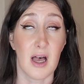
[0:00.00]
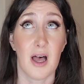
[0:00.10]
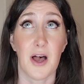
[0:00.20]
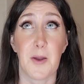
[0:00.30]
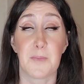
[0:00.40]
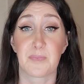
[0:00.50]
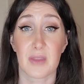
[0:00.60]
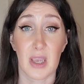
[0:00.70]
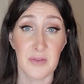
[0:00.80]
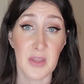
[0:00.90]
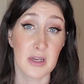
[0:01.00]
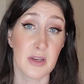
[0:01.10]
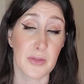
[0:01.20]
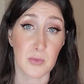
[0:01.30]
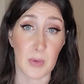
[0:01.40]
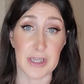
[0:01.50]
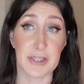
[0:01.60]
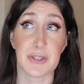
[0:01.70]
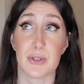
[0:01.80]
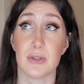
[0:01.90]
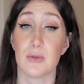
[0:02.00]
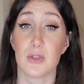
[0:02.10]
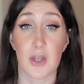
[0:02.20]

And then another way to